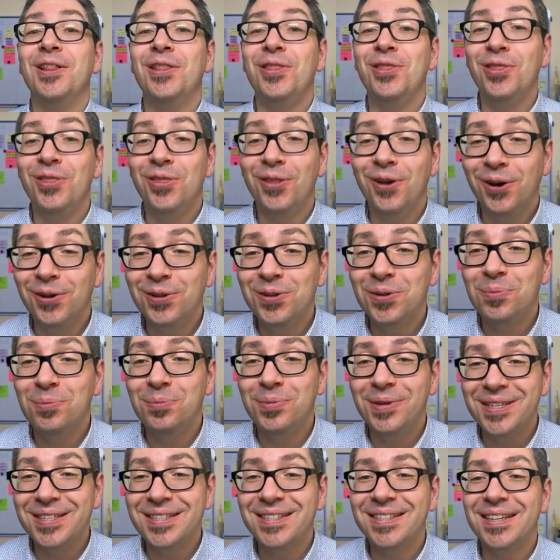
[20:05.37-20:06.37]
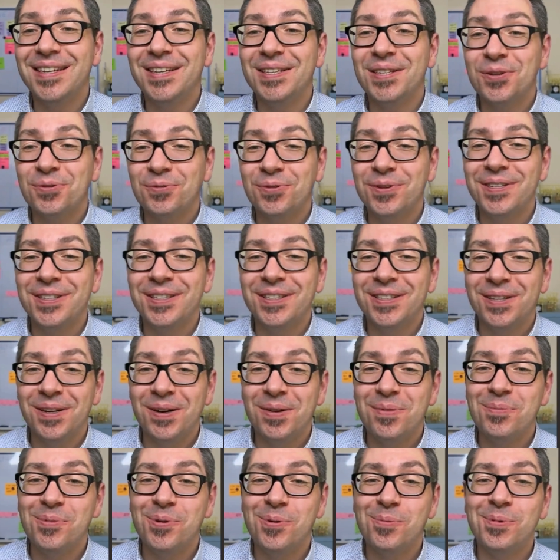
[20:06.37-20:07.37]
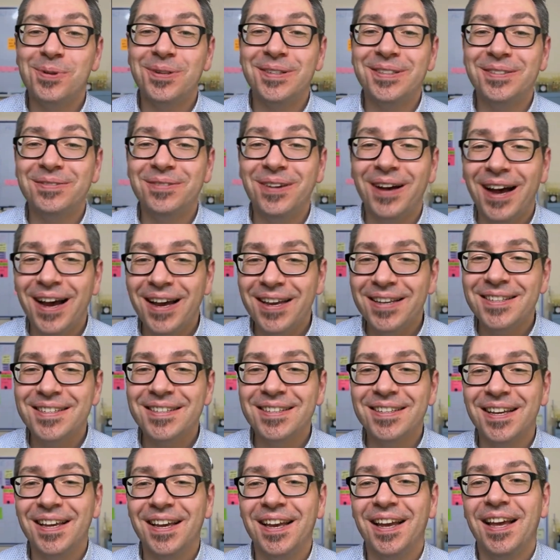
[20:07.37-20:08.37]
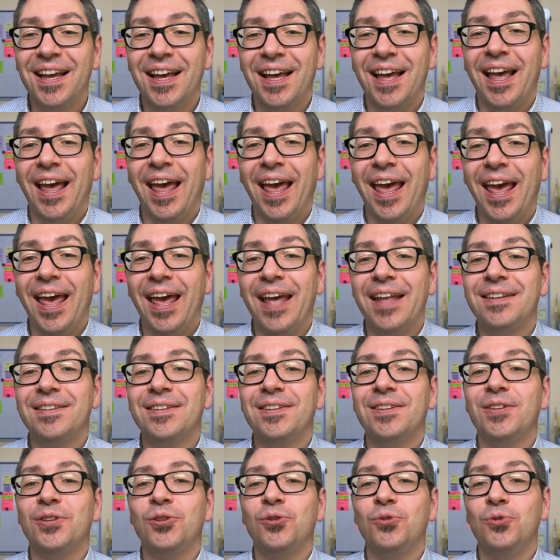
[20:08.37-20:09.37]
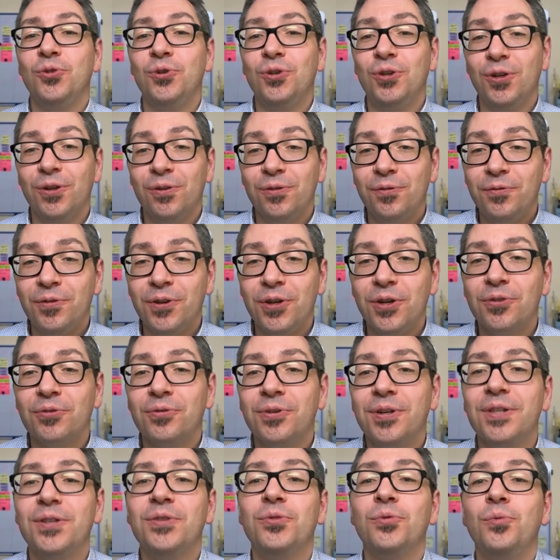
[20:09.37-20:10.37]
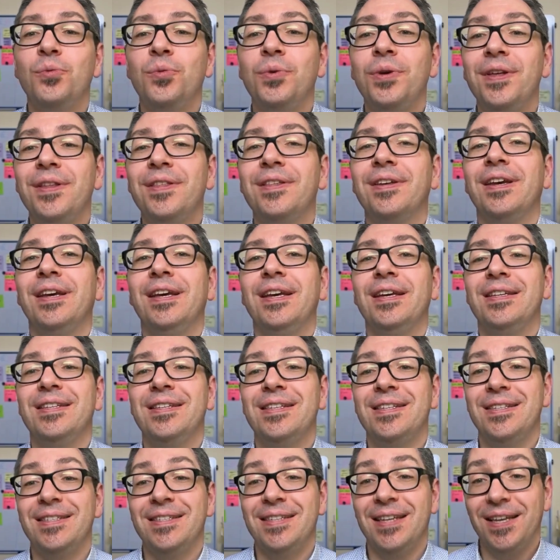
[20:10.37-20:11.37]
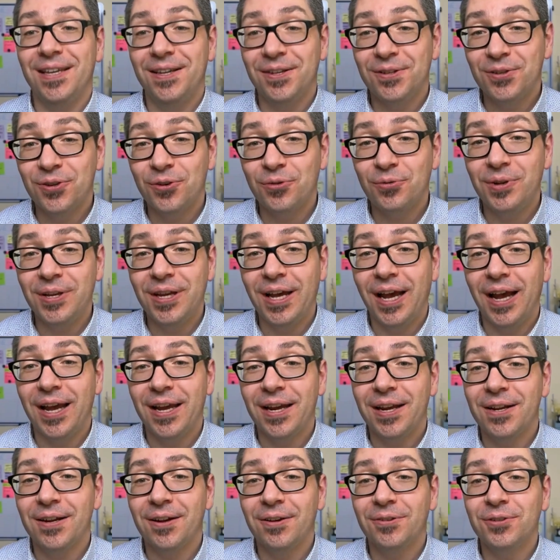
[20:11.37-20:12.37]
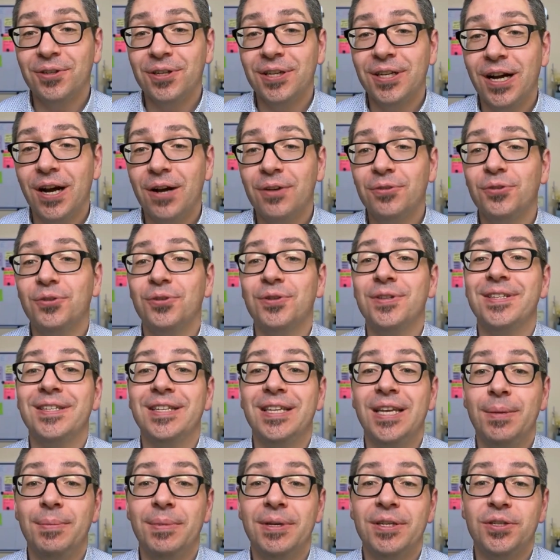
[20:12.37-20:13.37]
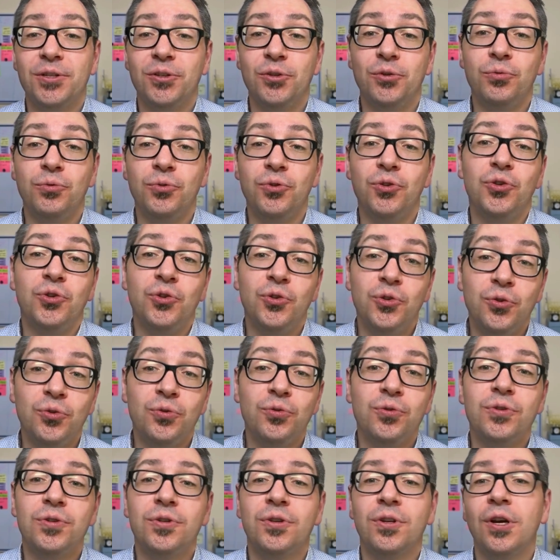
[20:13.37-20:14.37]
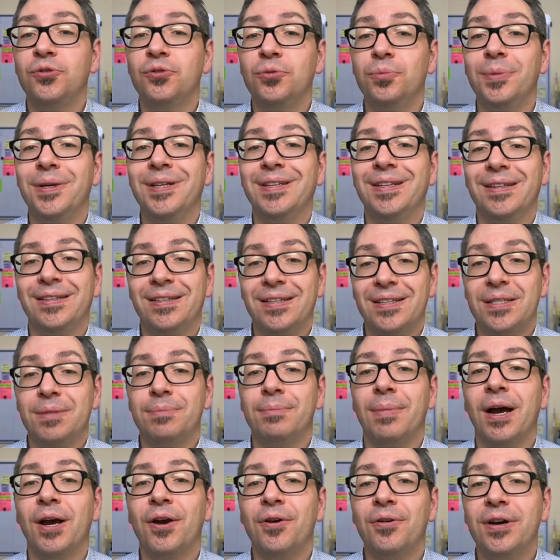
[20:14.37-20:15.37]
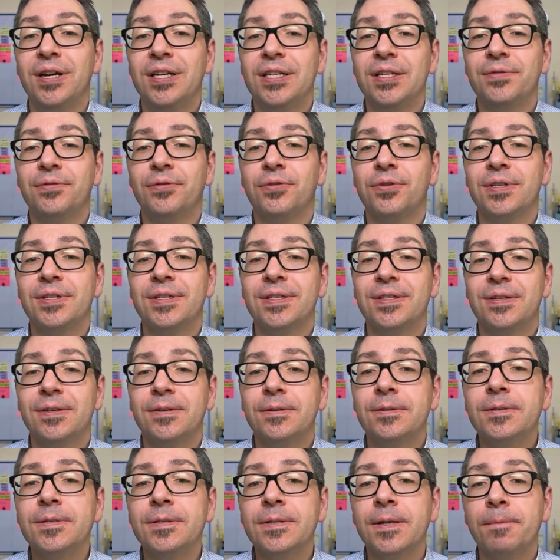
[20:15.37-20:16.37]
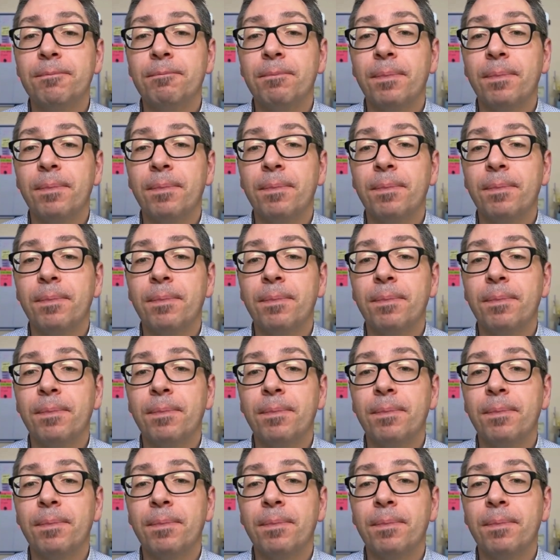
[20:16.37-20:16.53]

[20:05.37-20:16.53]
non-business critical mobile device and to configure it with a secondary iCloud account, the same as you would use to beta test macOS, for instance.